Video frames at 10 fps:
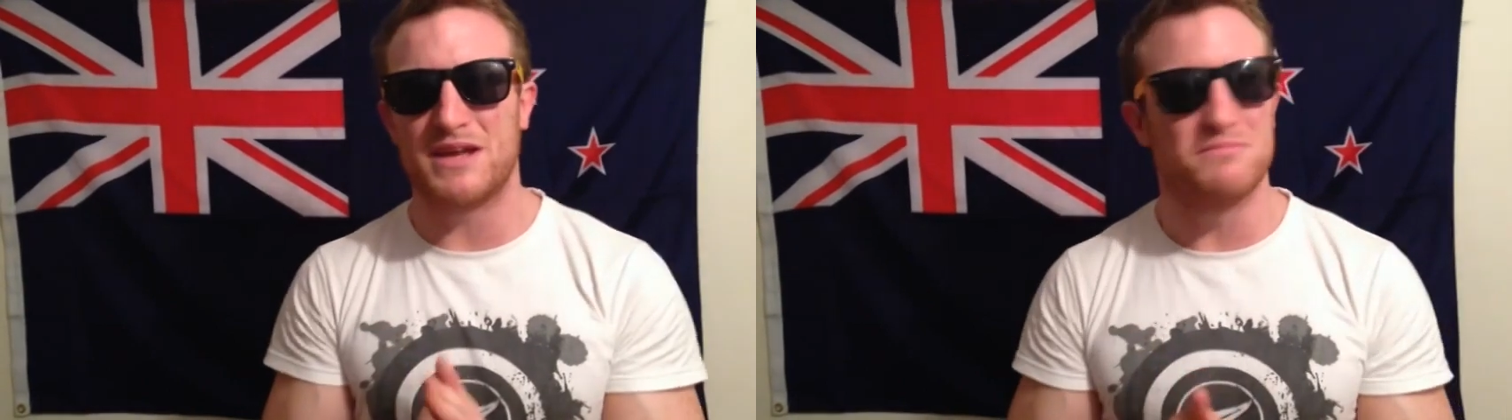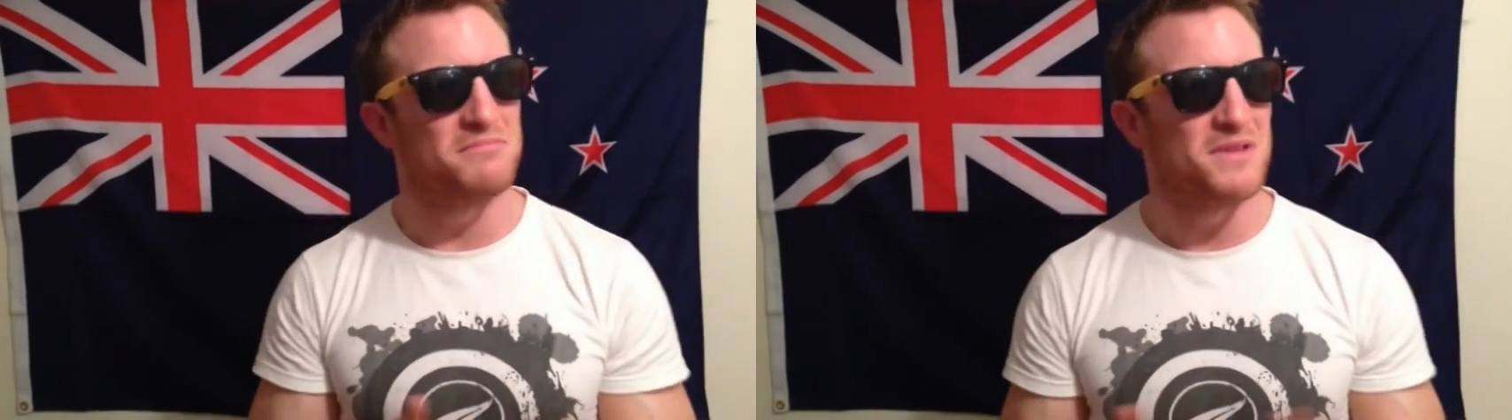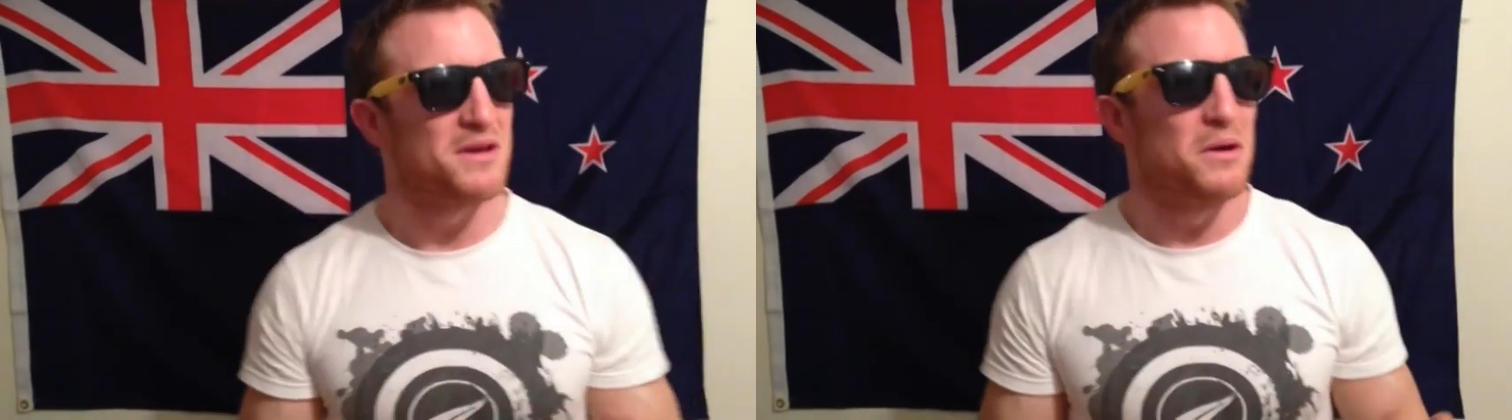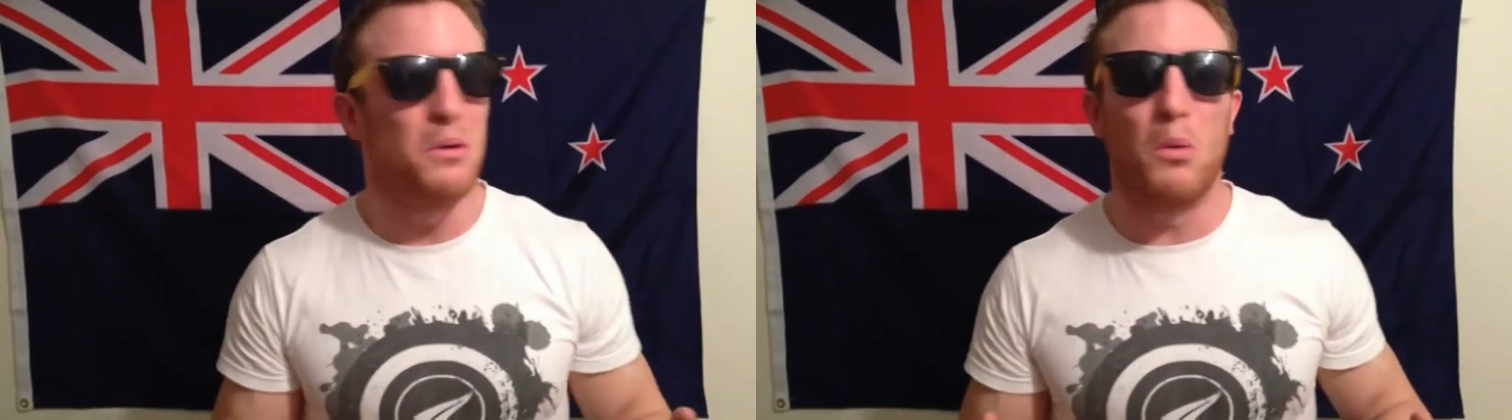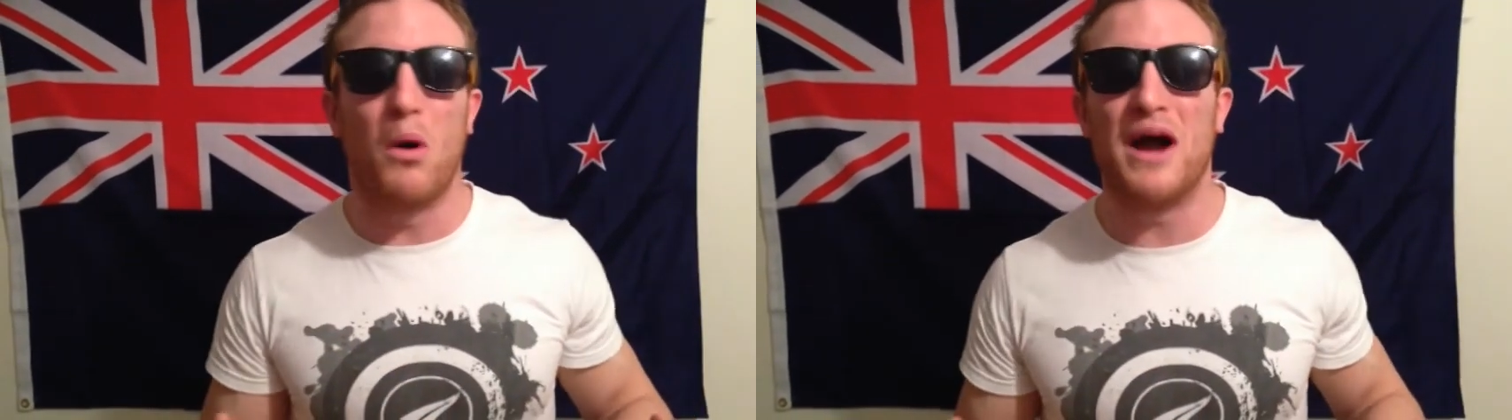And
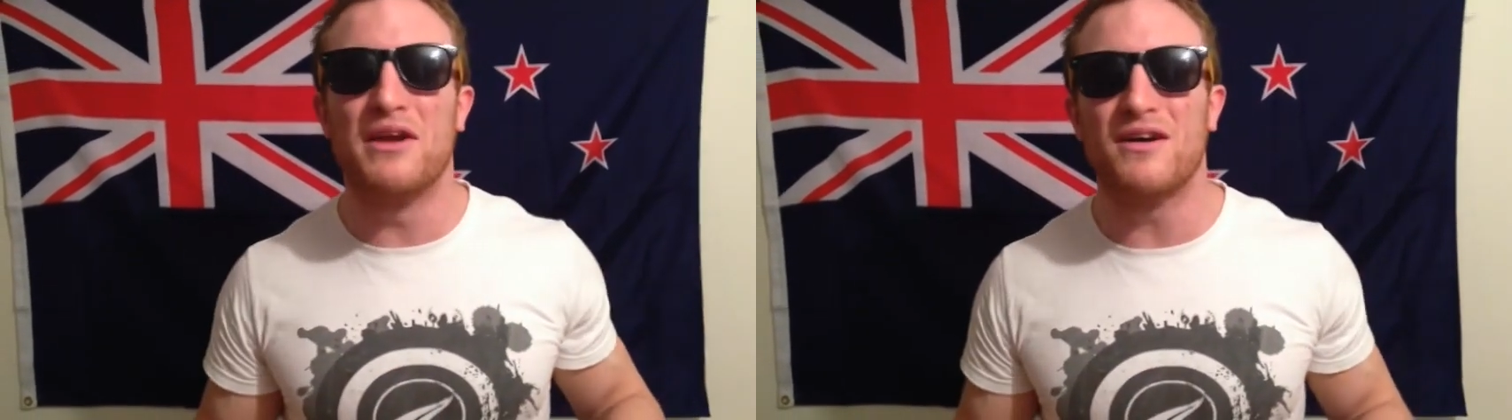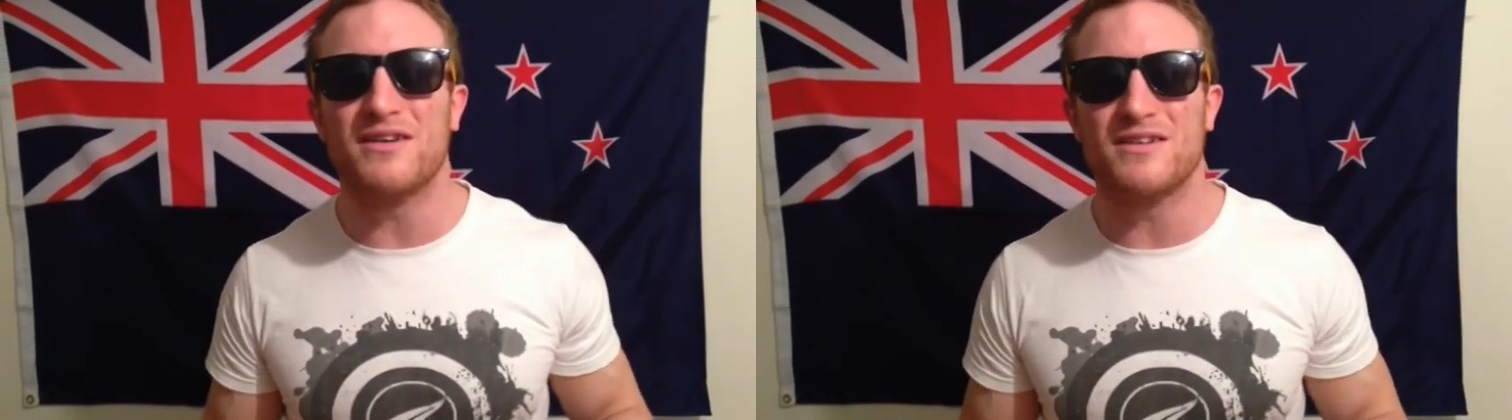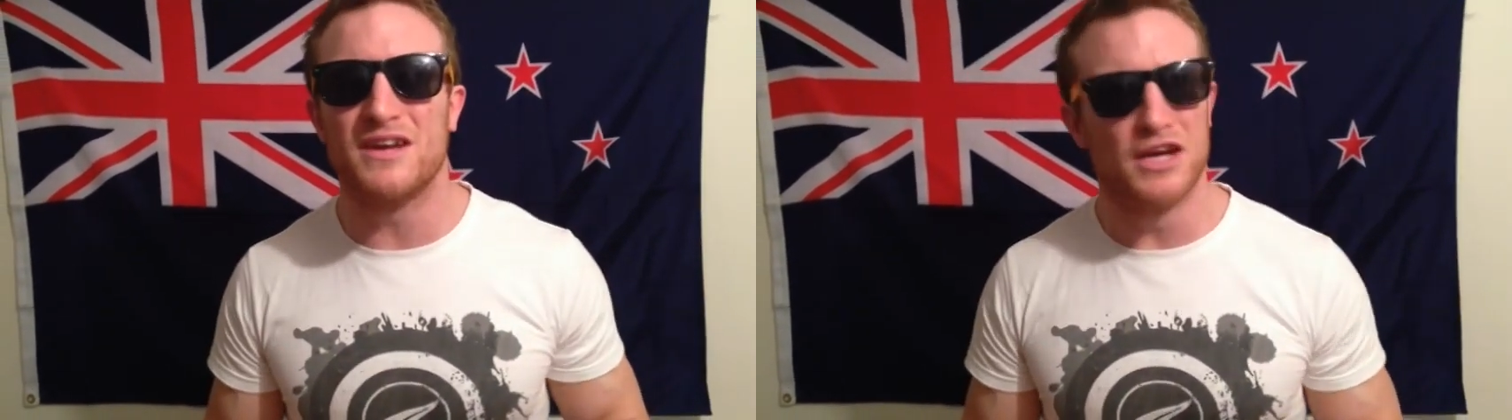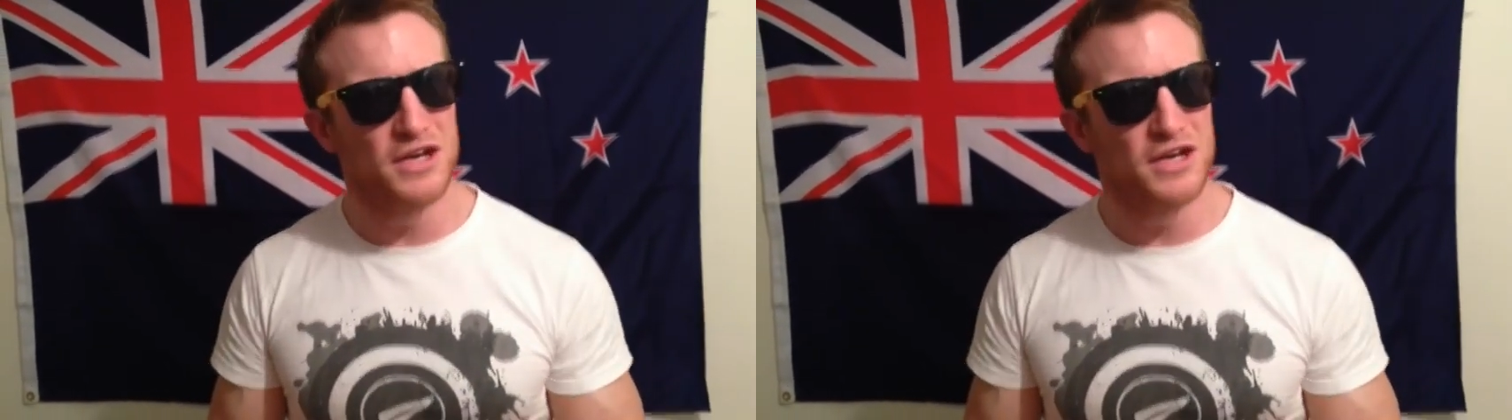why not?